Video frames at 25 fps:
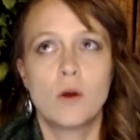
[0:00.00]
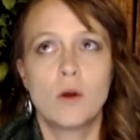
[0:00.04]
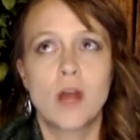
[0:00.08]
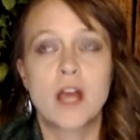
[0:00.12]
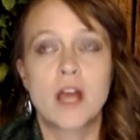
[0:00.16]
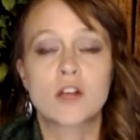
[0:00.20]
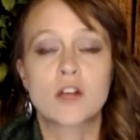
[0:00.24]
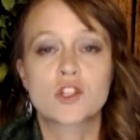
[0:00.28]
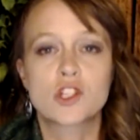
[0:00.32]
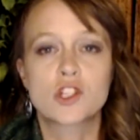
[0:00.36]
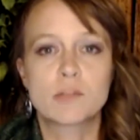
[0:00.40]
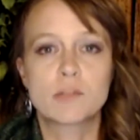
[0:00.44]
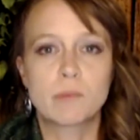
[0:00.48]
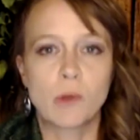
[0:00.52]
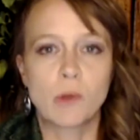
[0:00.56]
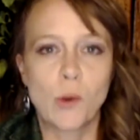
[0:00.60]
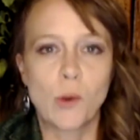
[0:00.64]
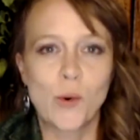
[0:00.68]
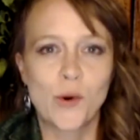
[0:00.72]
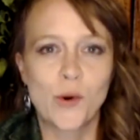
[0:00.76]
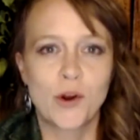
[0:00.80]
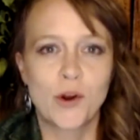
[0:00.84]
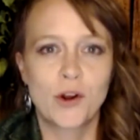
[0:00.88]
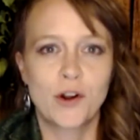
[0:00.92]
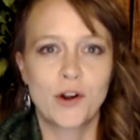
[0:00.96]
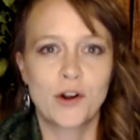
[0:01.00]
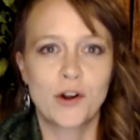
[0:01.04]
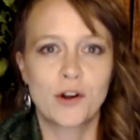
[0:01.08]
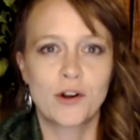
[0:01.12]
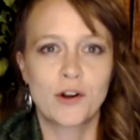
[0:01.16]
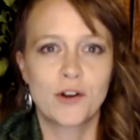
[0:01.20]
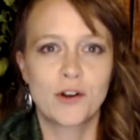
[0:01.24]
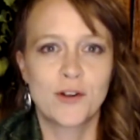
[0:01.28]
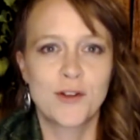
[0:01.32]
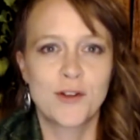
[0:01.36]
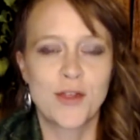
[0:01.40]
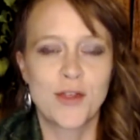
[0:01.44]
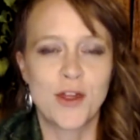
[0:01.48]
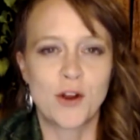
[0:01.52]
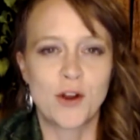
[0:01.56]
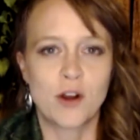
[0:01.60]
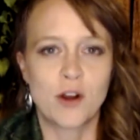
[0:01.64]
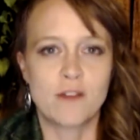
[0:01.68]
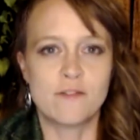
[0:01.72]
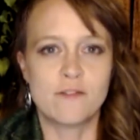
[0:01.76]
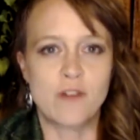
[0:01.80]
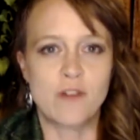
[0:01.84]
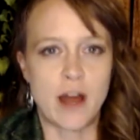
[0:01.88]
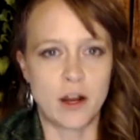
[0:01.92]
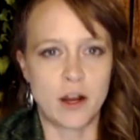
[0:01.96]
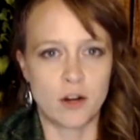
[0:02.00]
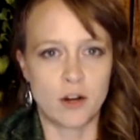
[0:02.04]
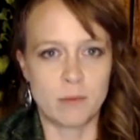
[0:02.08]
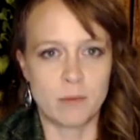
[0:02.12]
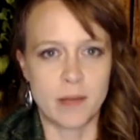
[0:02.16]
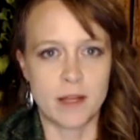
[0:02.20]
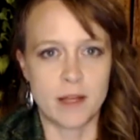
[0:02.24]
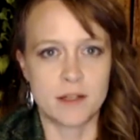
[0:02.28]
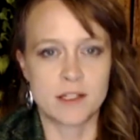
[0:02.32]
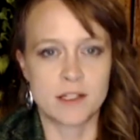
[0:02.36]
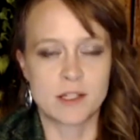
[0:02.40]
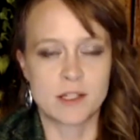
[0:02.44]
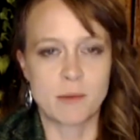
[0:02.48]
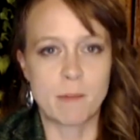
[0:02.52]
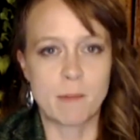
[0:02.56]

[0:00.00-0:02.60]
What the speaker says: explore their environment